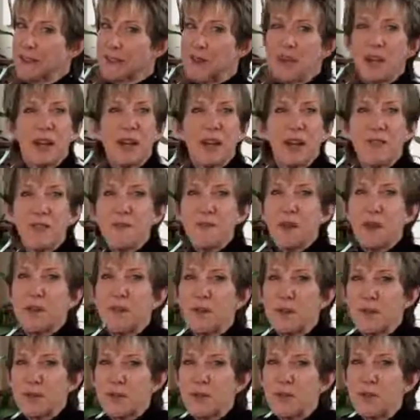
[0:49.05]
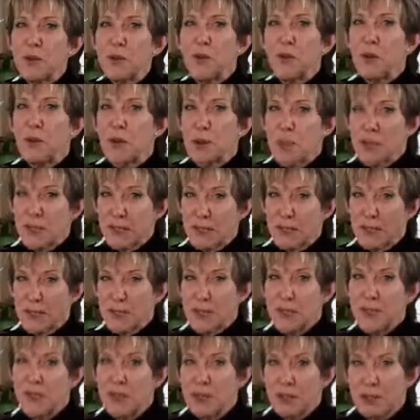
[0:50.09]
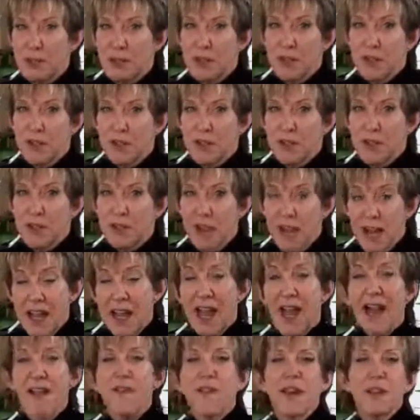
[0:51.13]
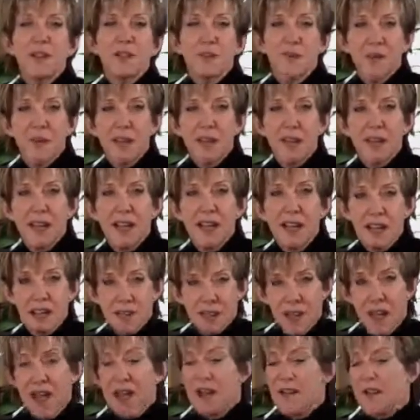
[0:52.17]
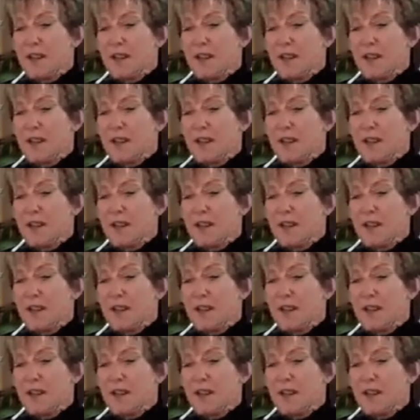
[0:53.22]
but not everybody wants to do the work it takes to be a rock star. And that's what it takes.